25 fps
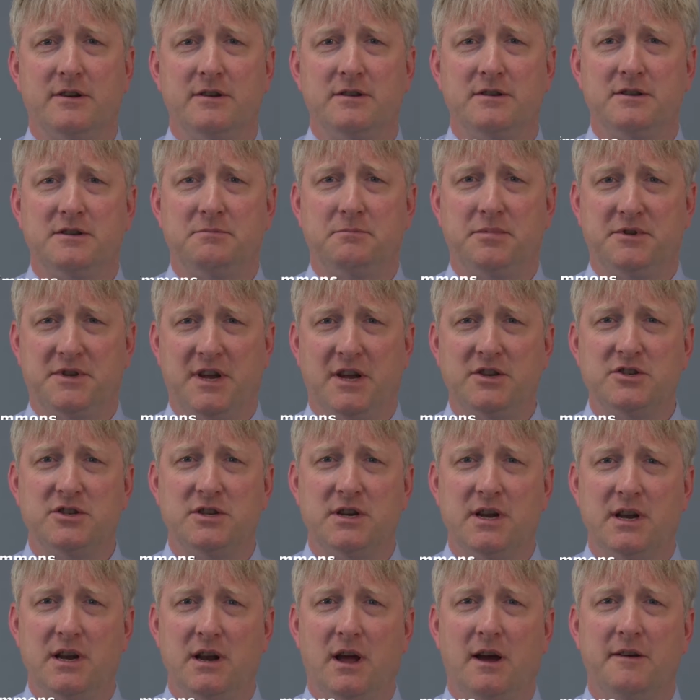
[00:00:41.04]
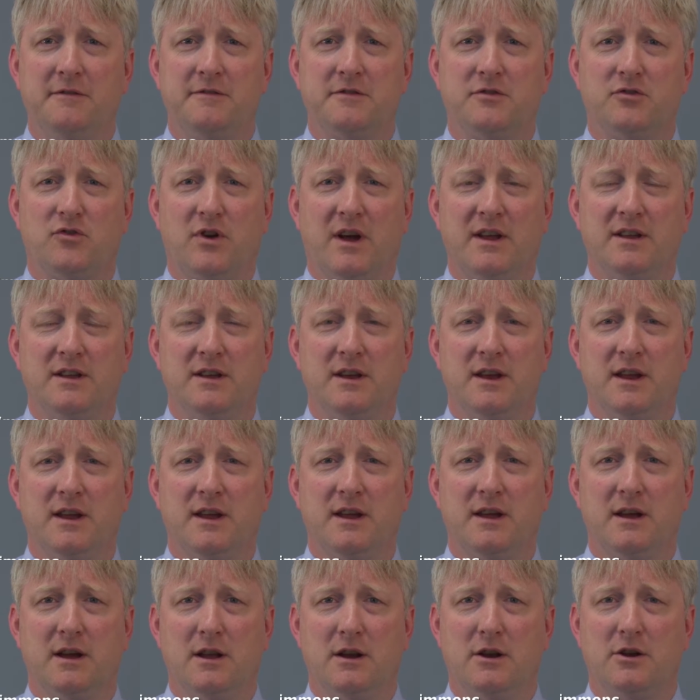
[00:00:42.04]
and potentially
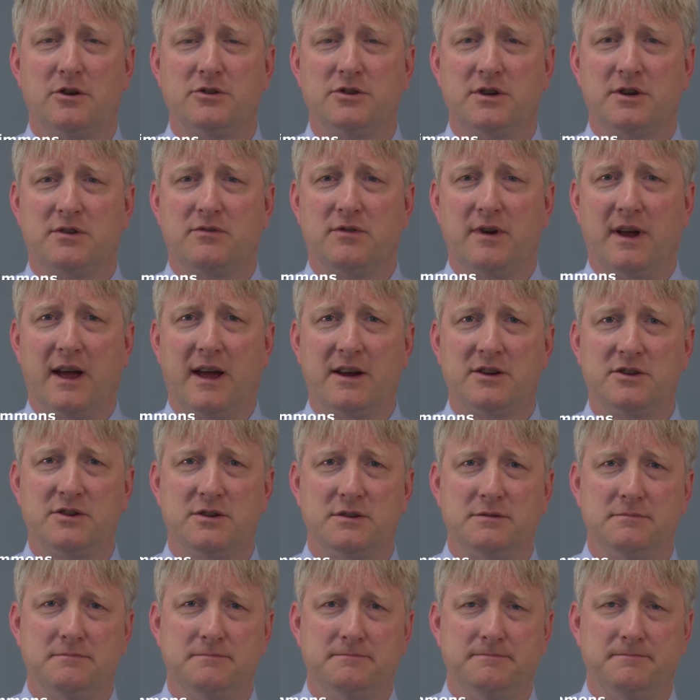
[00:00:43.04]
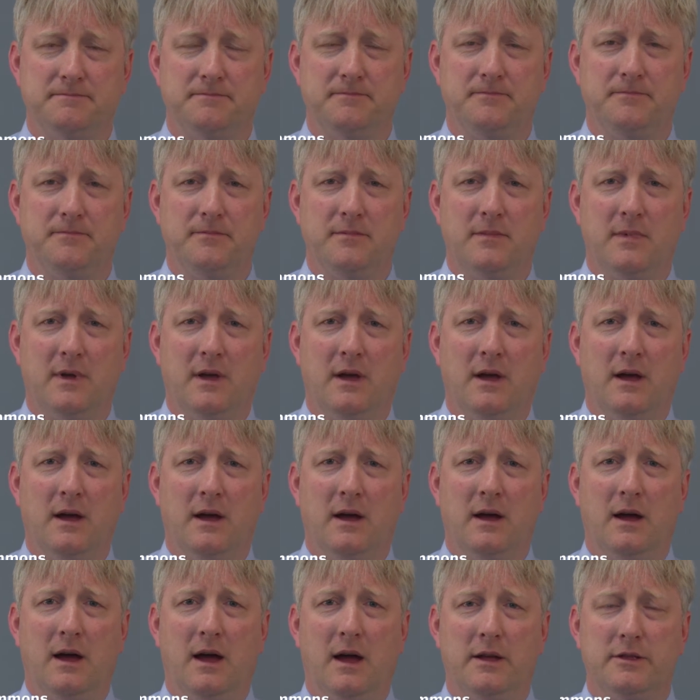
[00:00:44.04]
life-threatening allergic reaction.
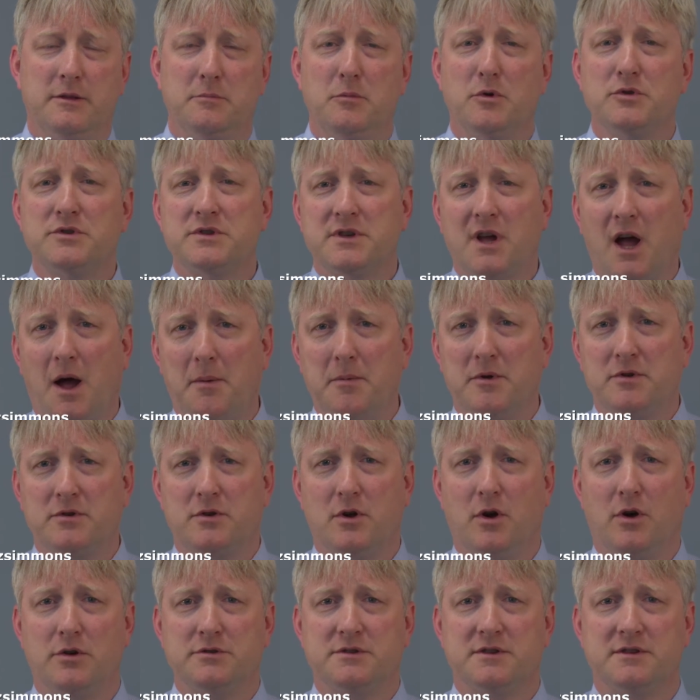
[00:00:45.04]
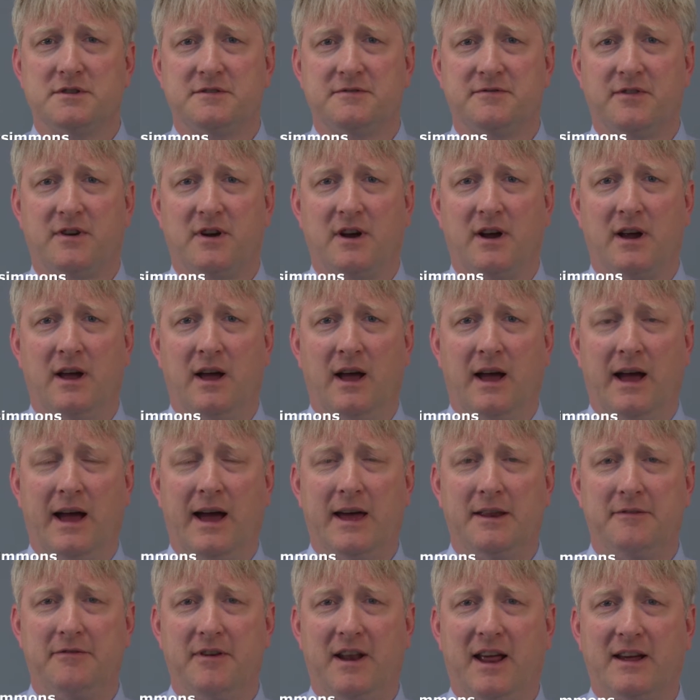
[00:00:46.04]
The most common causes for
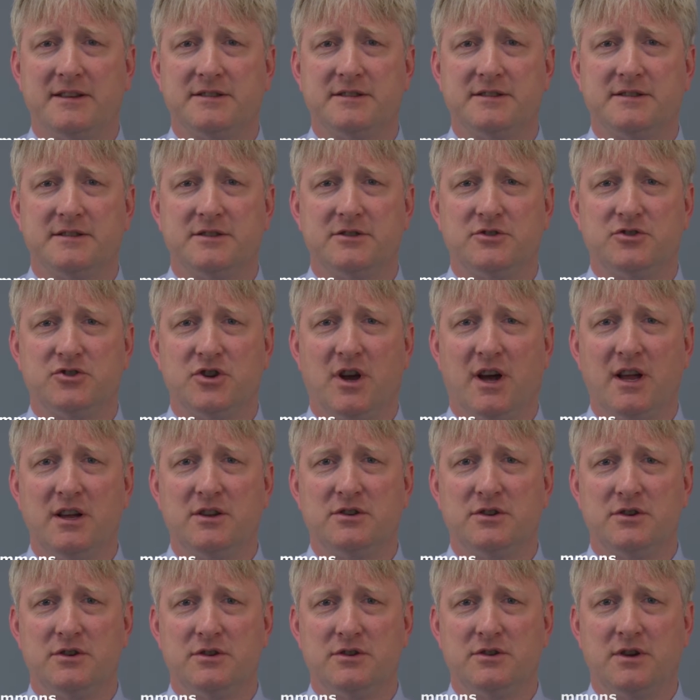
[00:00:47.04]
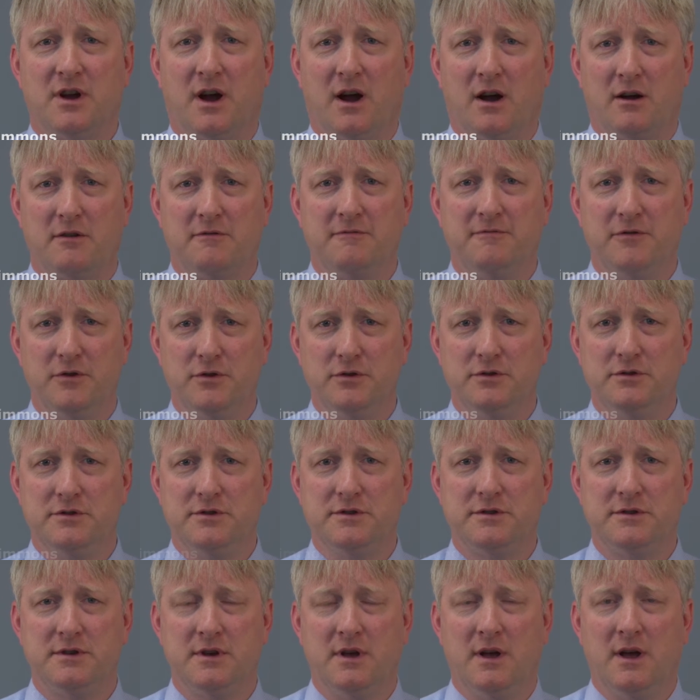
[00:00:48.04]
anaphylaxis in childhood are
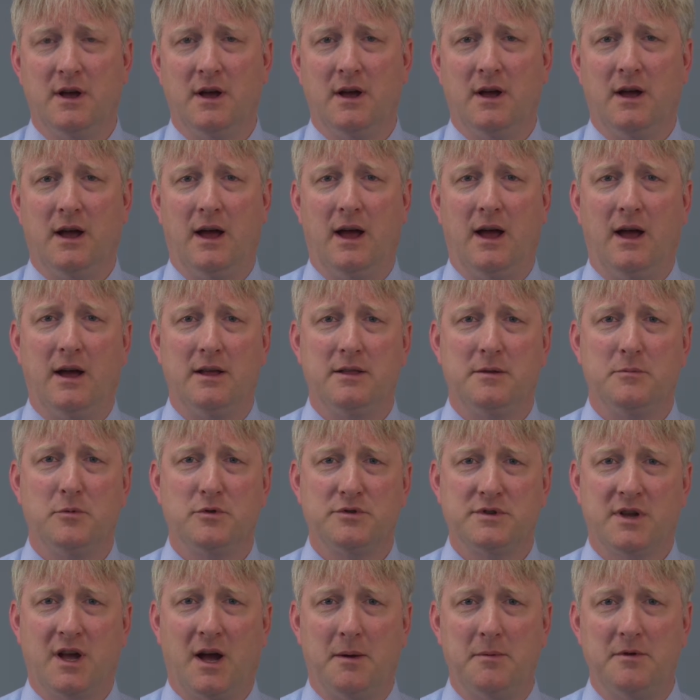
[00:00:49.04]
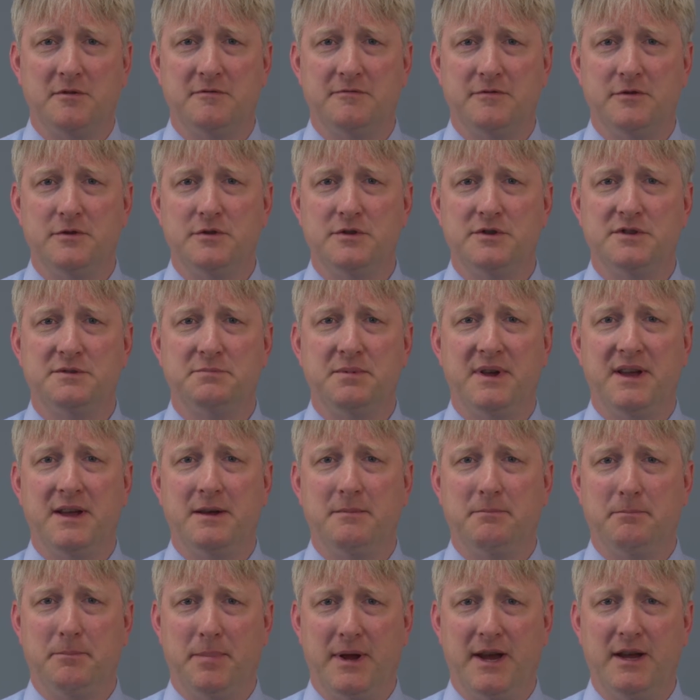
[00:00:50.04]
foods, the most common foods
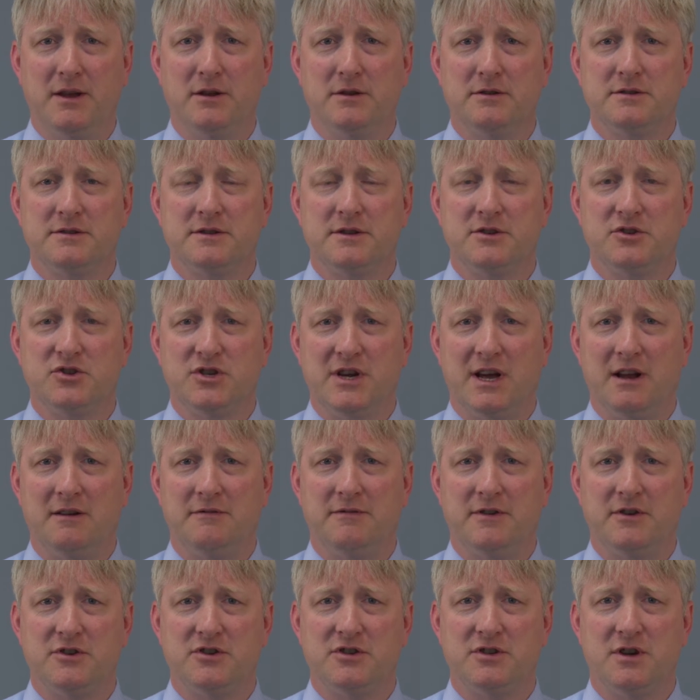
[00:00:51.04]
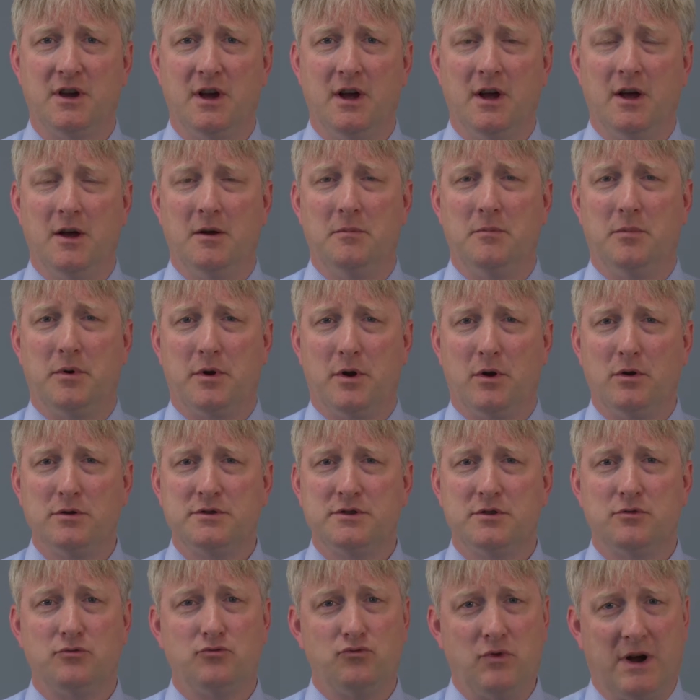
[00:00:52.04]
being peanuts and shellfish, but
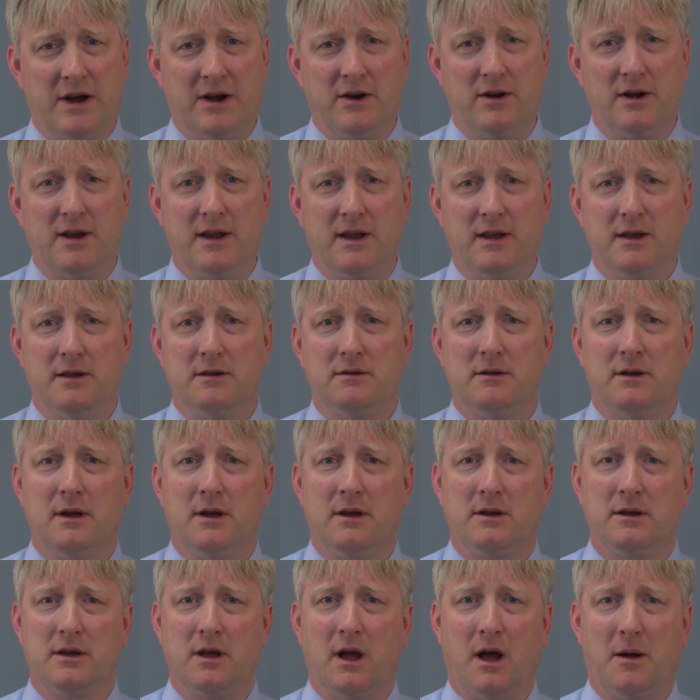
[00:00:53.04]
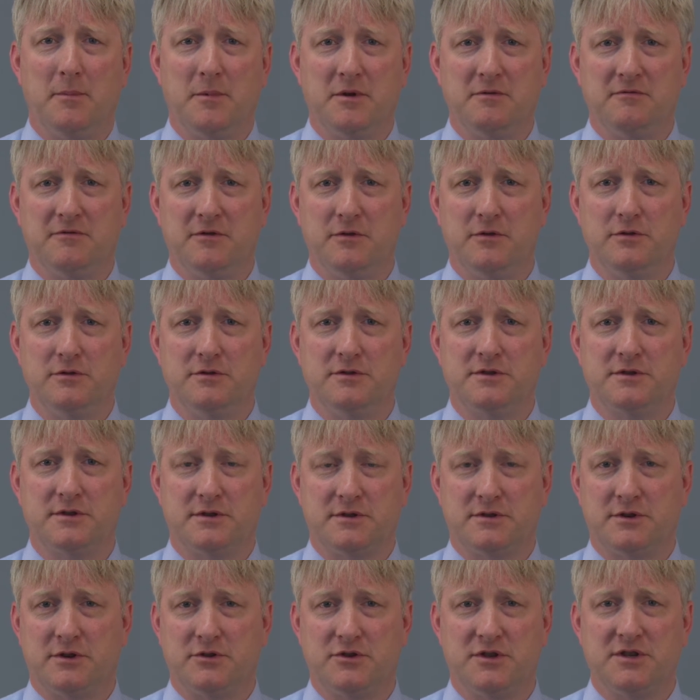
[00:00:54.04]
also rarely common foods
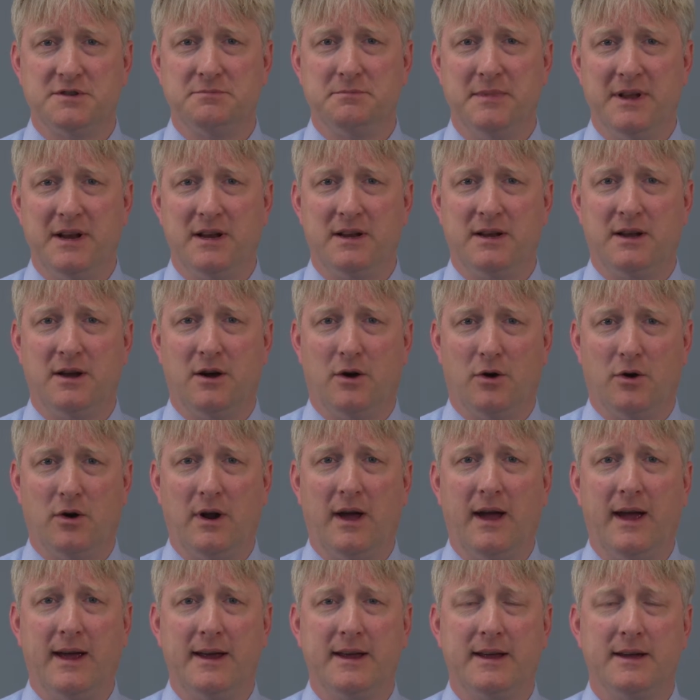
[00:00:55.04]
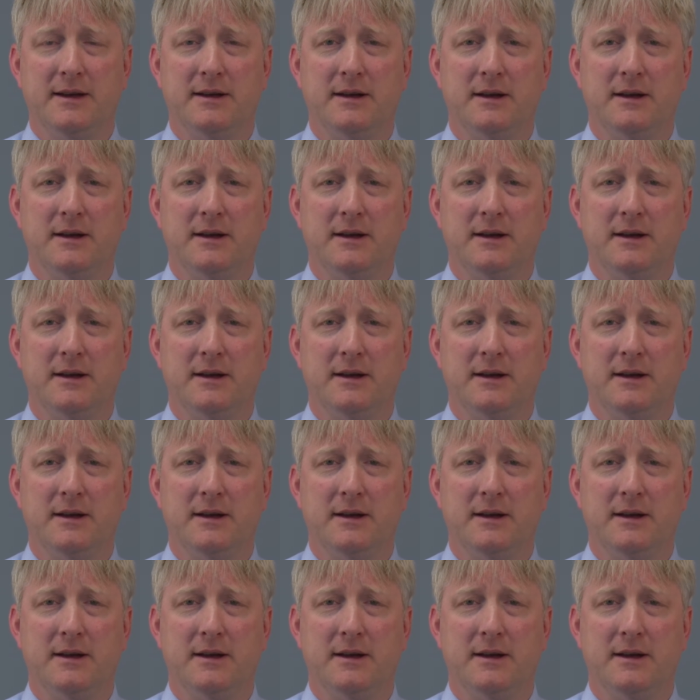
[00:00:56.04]
such as milk or egg.